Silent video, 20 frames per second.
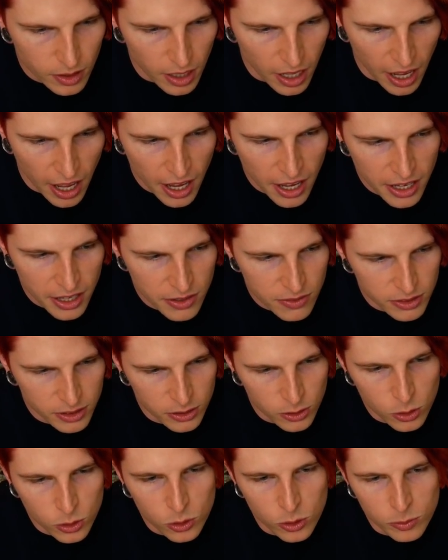I
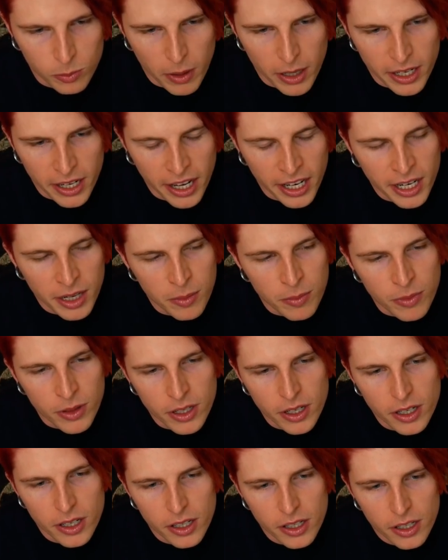even Googled my name
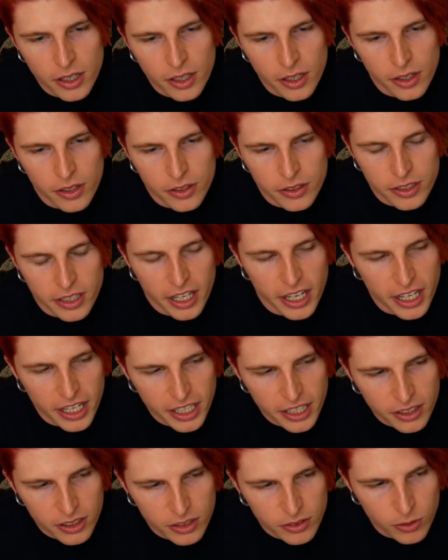the other
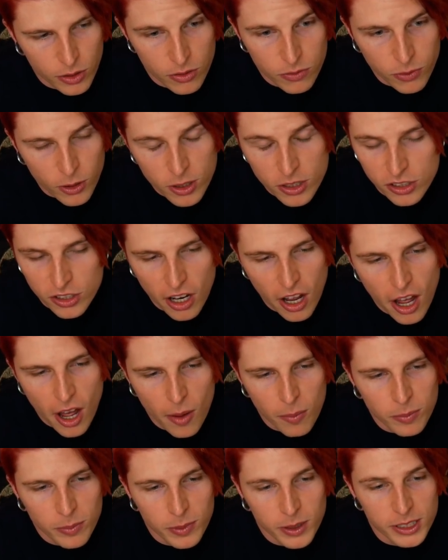day for the first
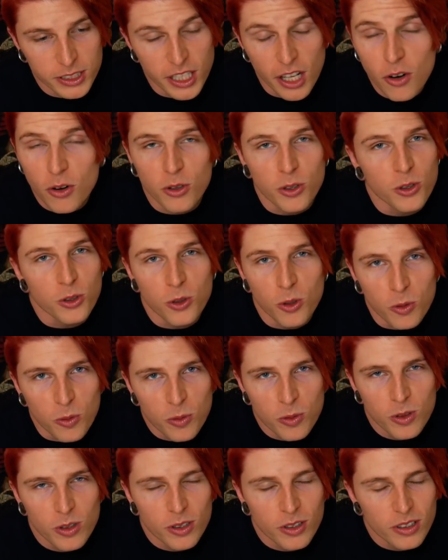time, because I don't Google
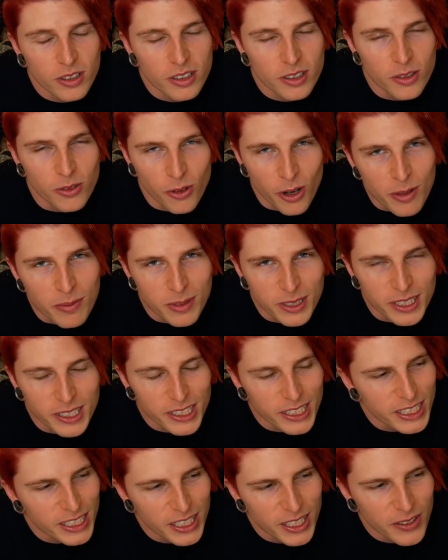
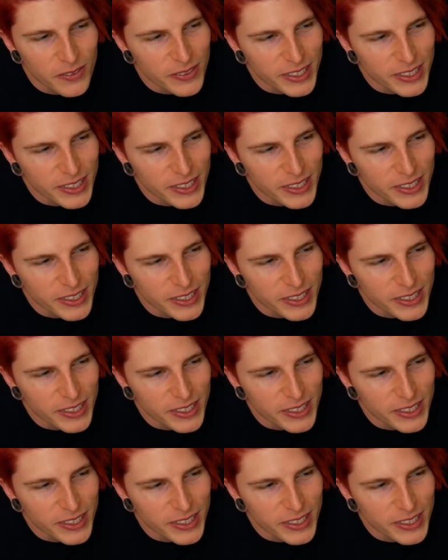Repzilla. I